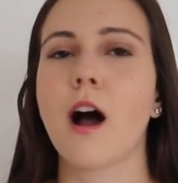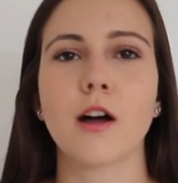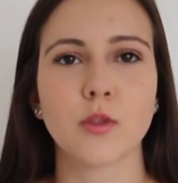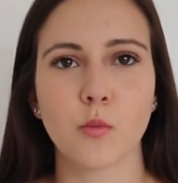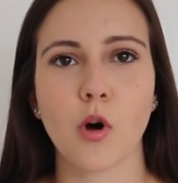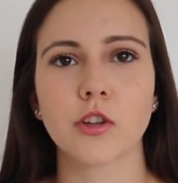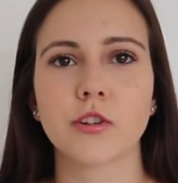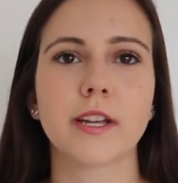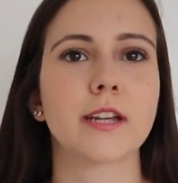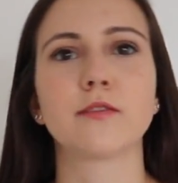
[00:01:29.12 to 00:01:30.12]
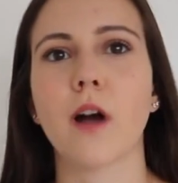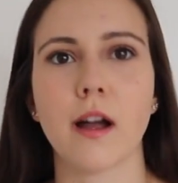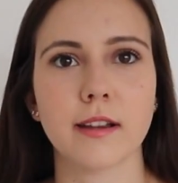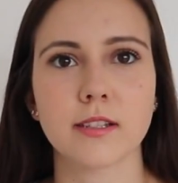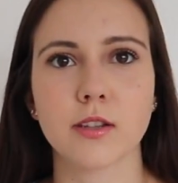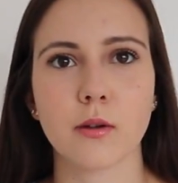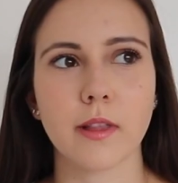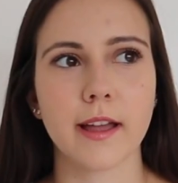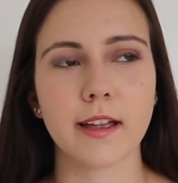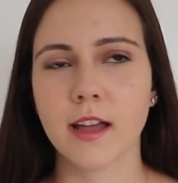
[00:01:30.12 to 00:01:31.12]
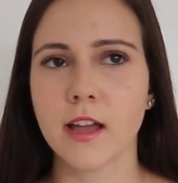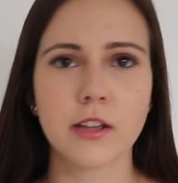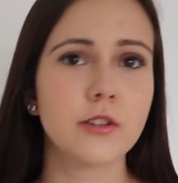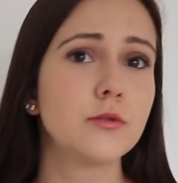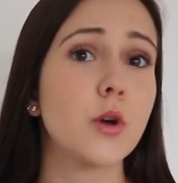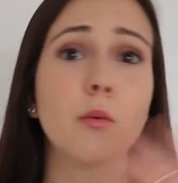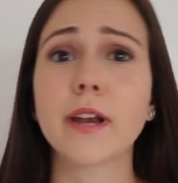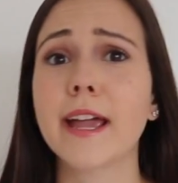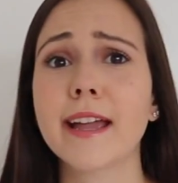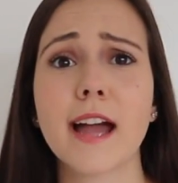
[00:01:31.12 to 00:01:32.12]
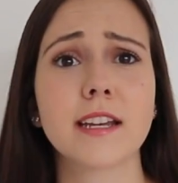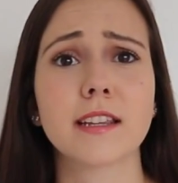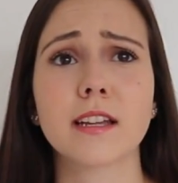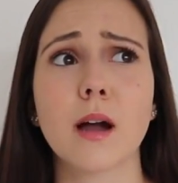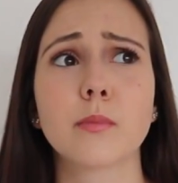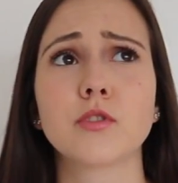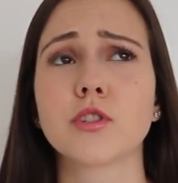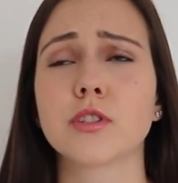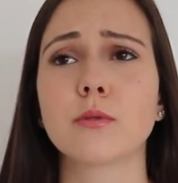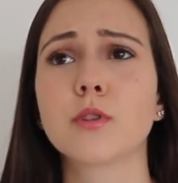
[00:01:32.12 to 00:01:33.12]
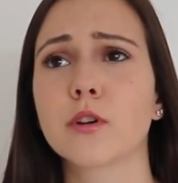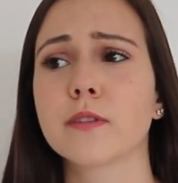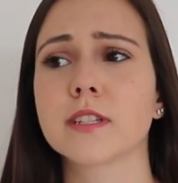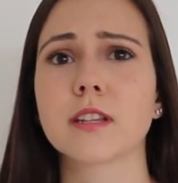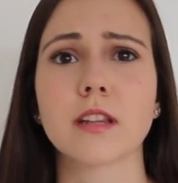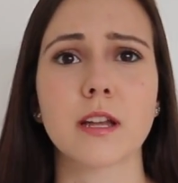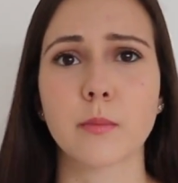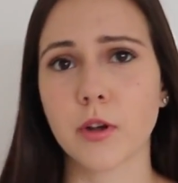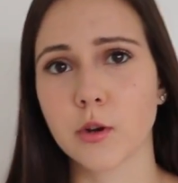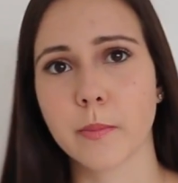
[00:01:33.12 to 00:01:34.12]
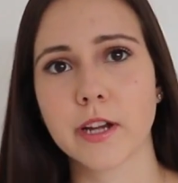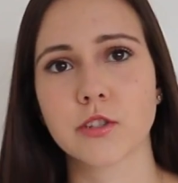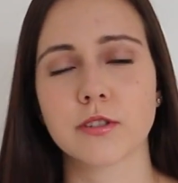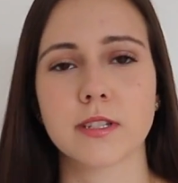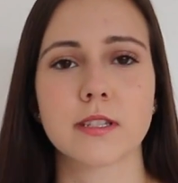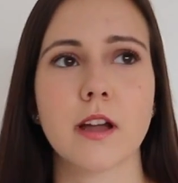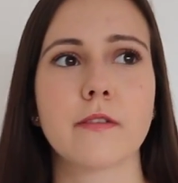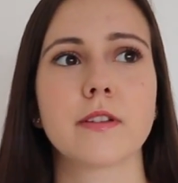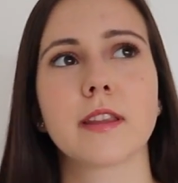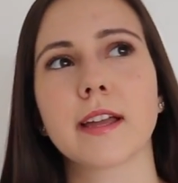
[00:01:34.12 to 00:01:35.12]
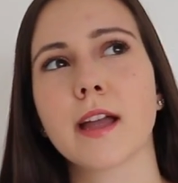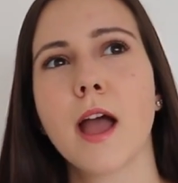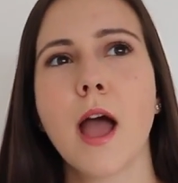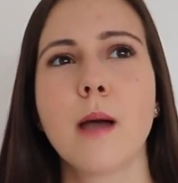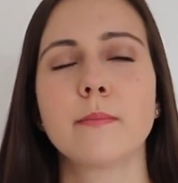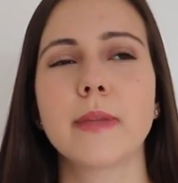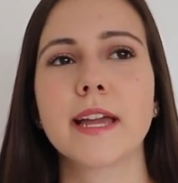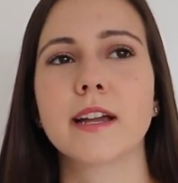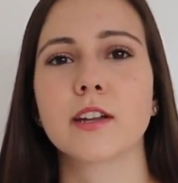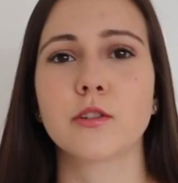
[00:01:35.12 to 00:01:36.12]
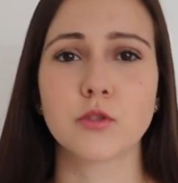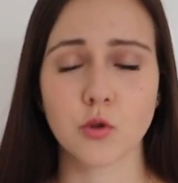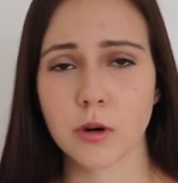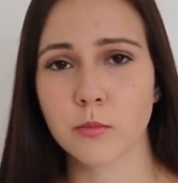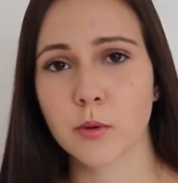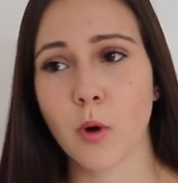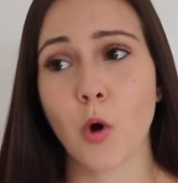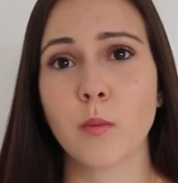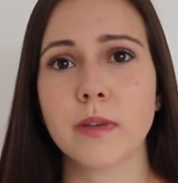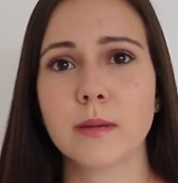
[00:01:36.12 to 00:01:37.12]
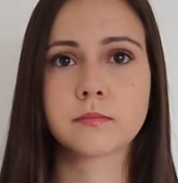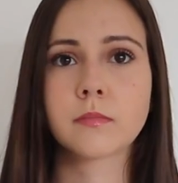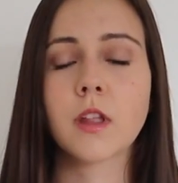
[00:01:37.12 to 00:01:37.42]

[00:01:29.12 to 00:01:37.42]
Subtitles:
on the wall, you're getting fined. So like, you don't want to hang anything up. You're just so nervous to like put your pictures and stuff and like make your dorm room homey.